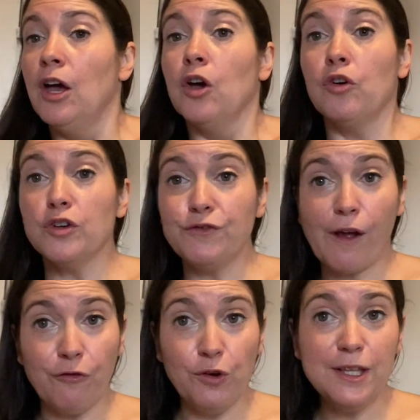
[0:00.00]

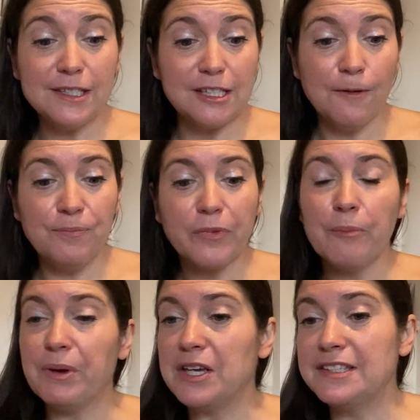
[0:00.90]
cross-reference,
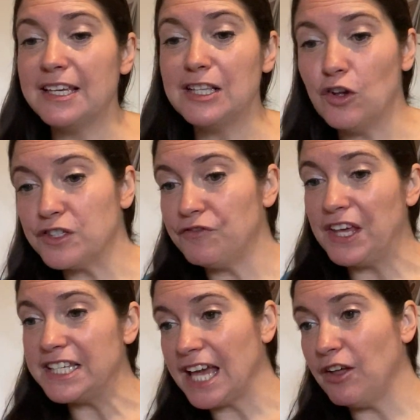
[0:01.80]
because there's lots of
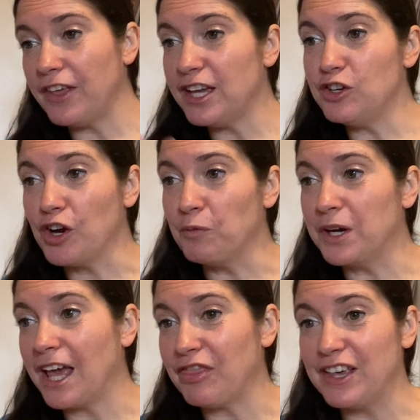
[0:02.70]
things out there. You don't want
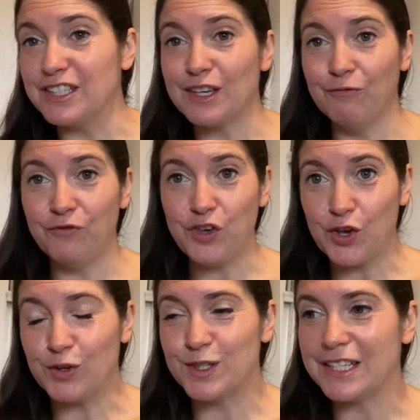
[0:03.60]
to get things
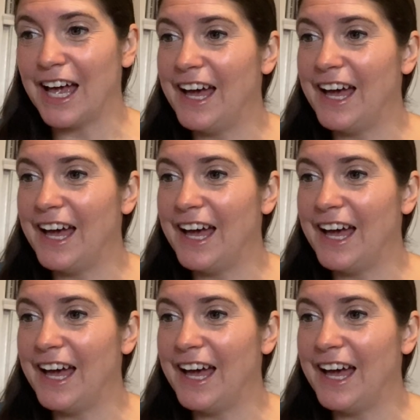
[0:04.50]
confused.